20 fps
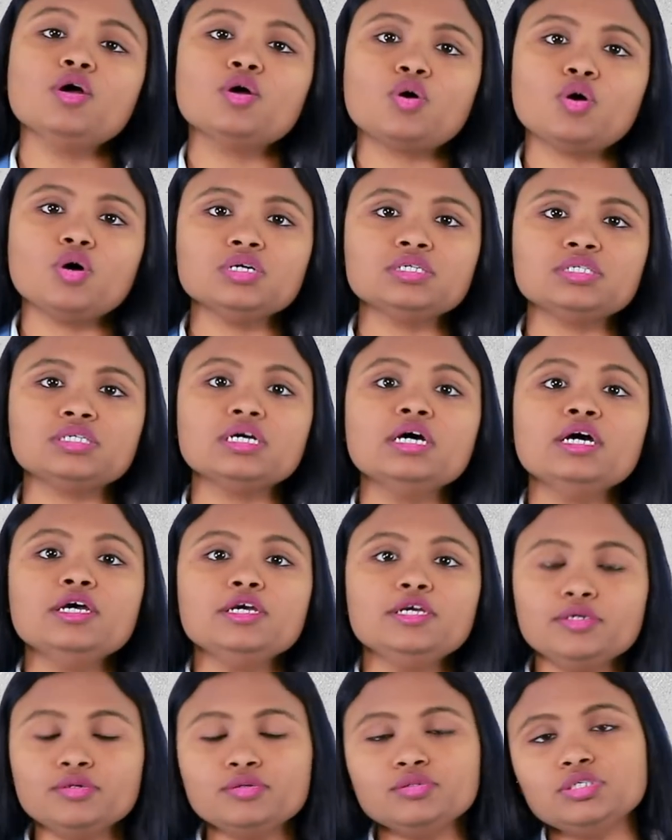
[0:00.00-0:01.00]
Cause
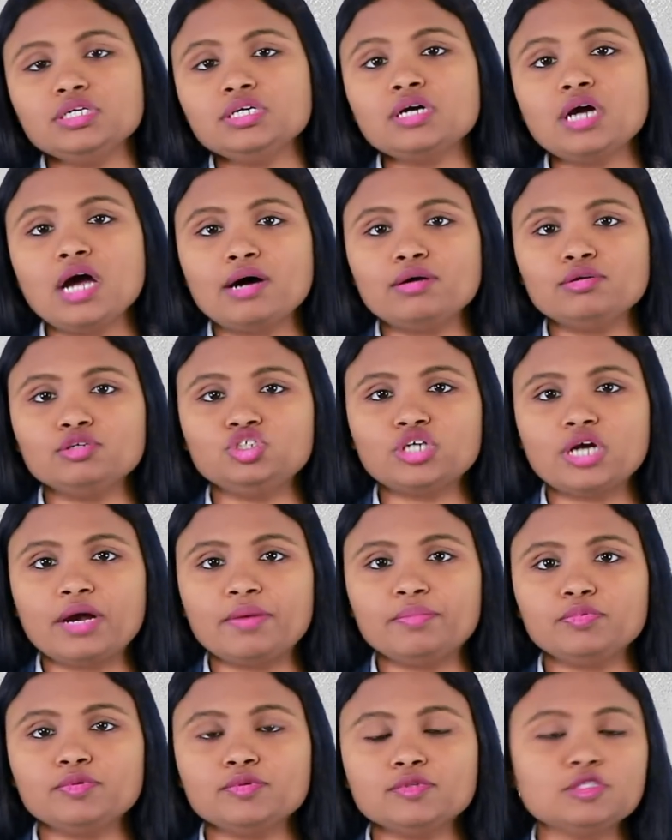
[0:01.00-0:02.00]
using out
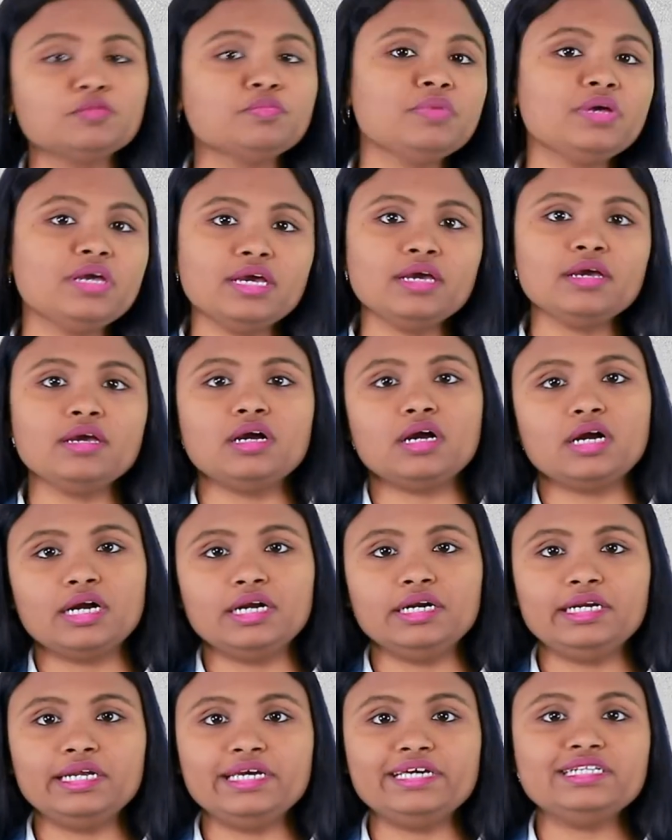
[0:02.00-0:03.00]
shampoos may
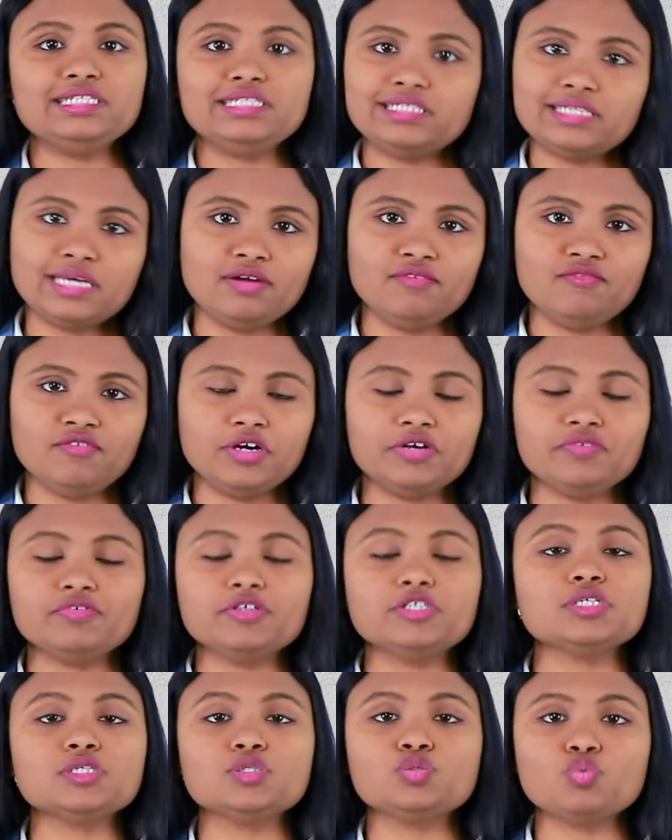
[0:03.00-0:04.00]
contain sulfate
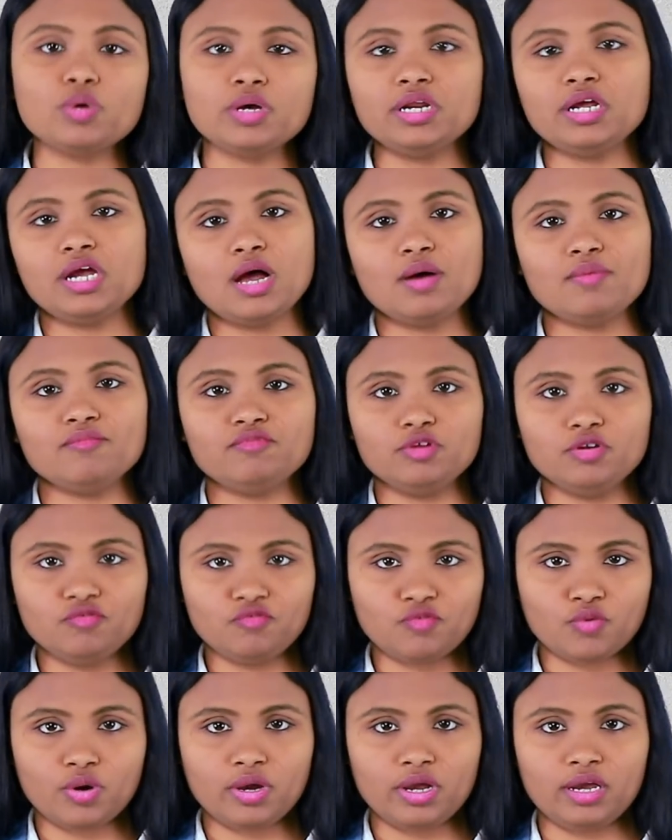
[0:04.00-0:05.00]
which is very harmful
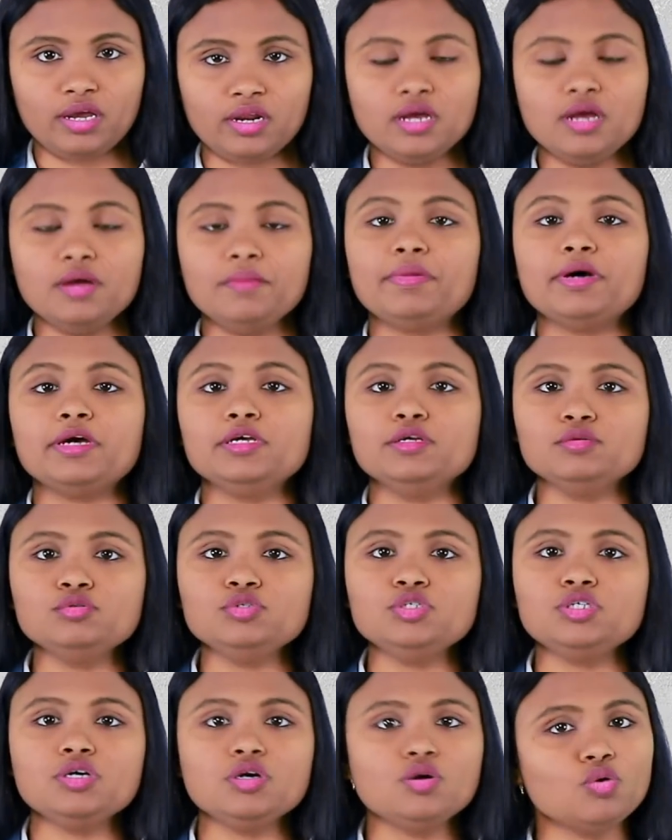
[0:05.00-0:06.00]
for hair. By
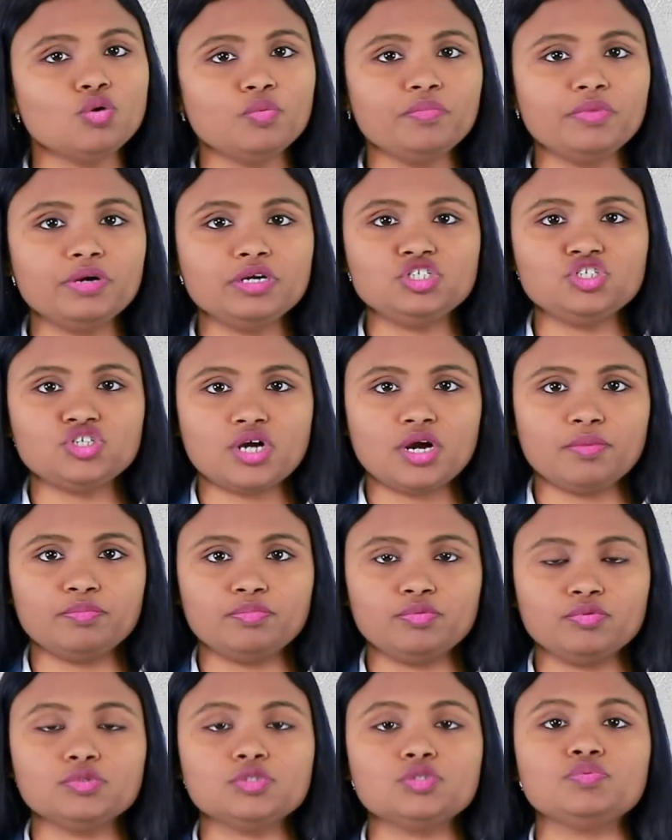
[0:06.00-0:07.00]
using homemade
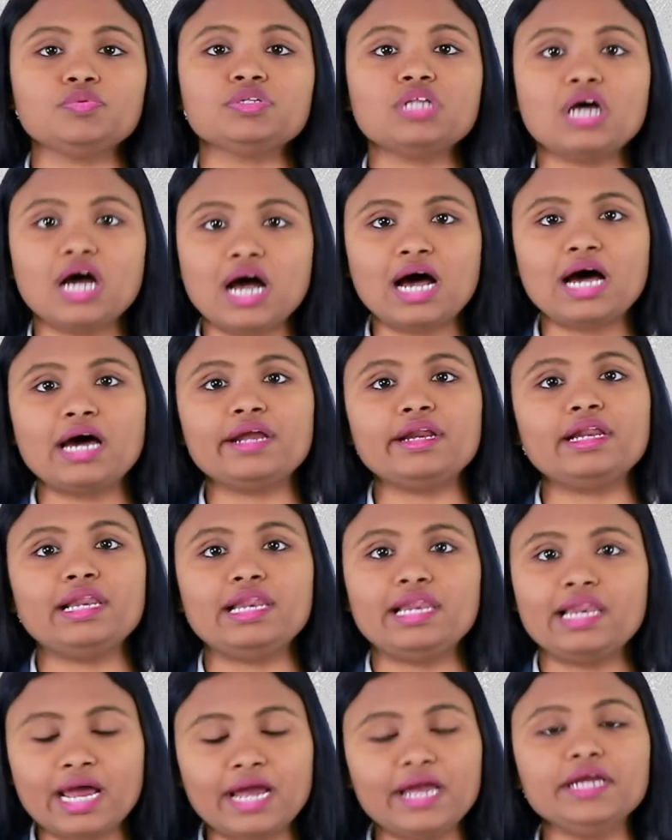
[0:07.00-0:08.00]
shampoos with
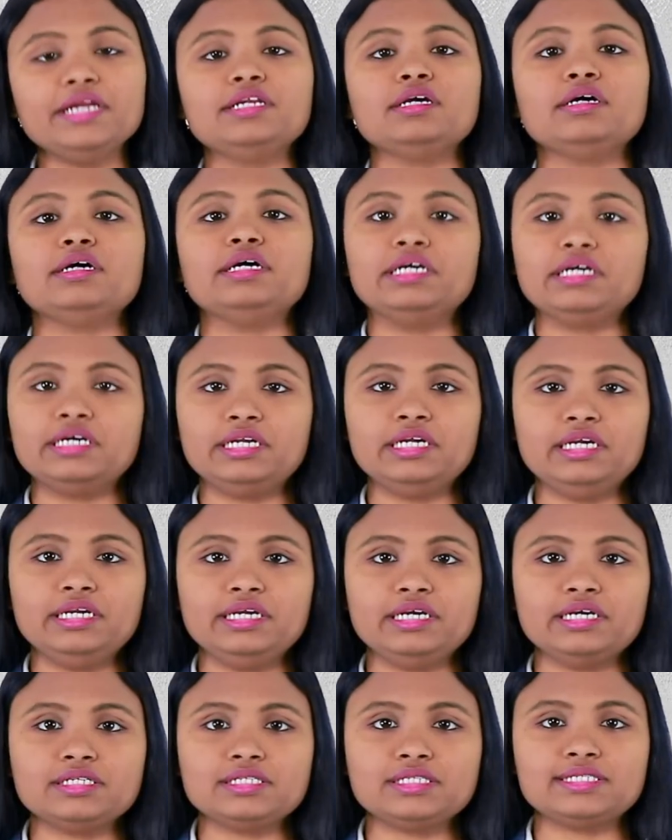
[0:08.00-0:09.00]
our liked
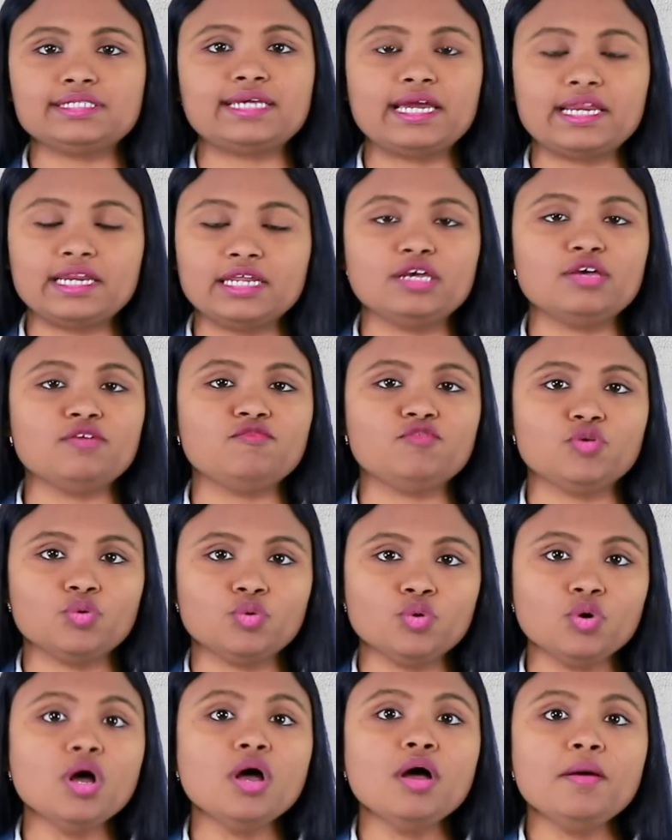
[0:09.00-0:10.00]
ingredients can give
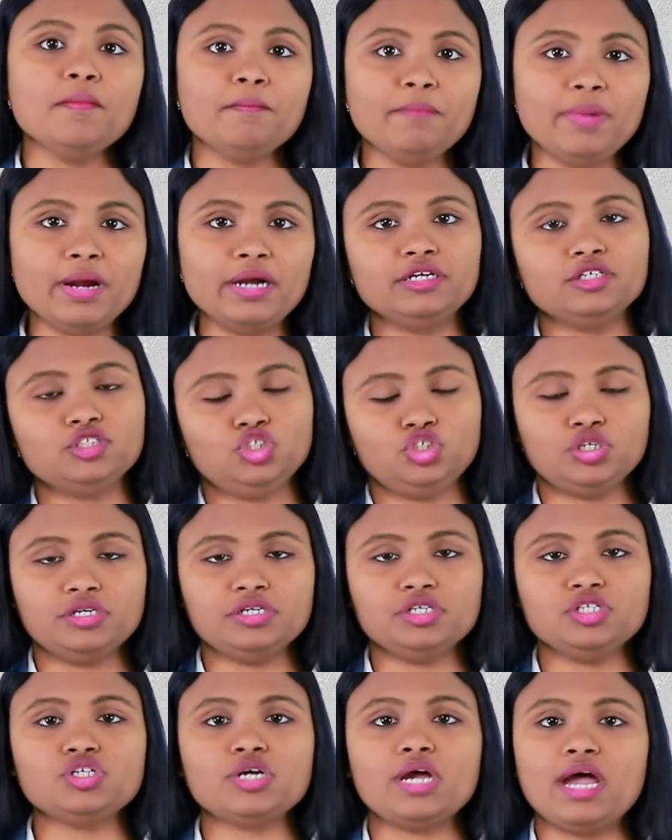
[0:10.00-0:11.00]
you better
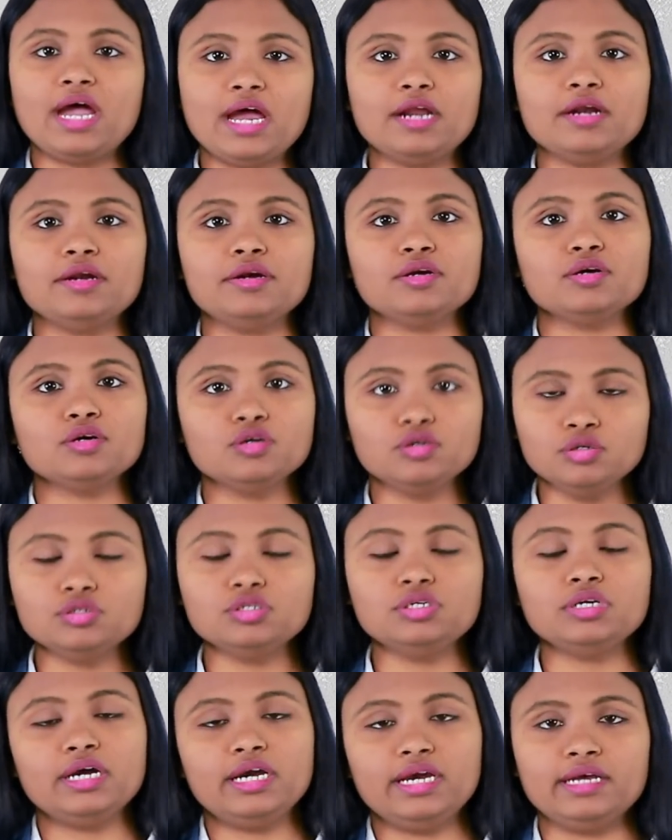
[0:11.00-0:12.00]
change and
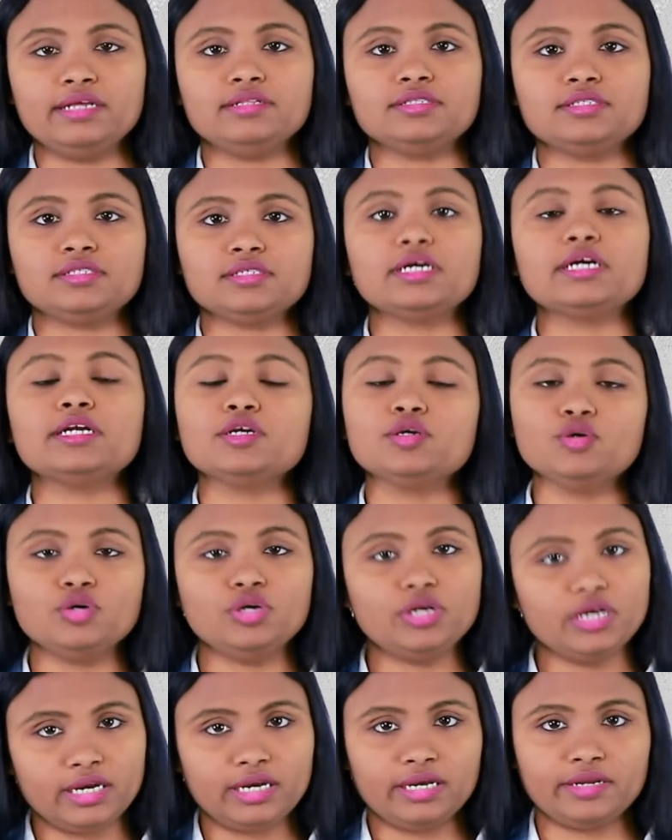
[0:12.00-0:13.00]
good health and
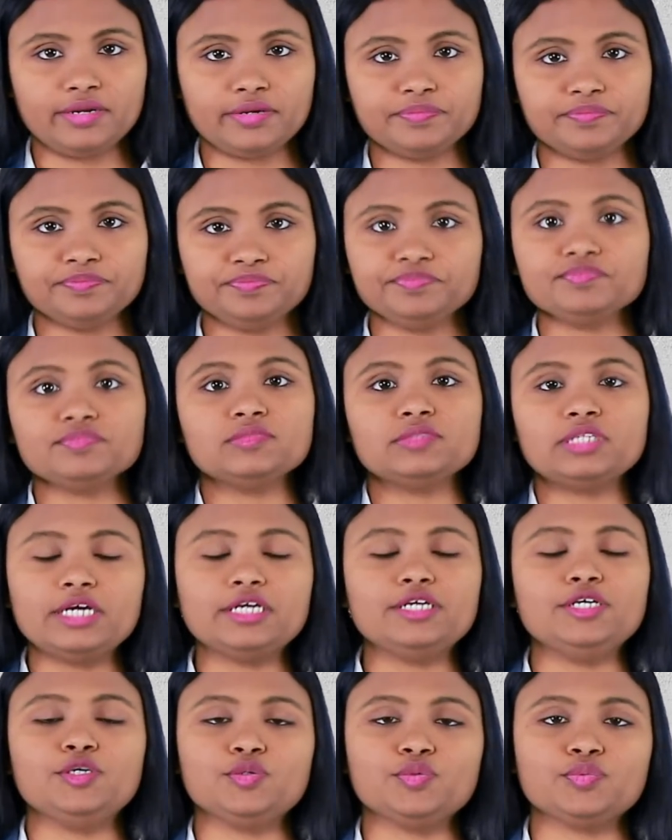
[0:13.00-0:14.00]
good hair.
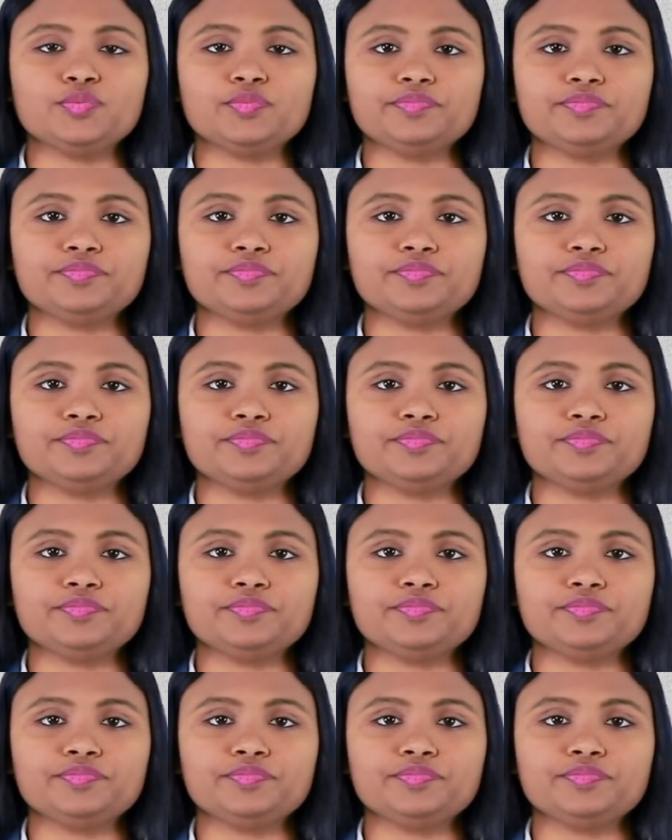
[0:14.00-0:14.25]
Thank you.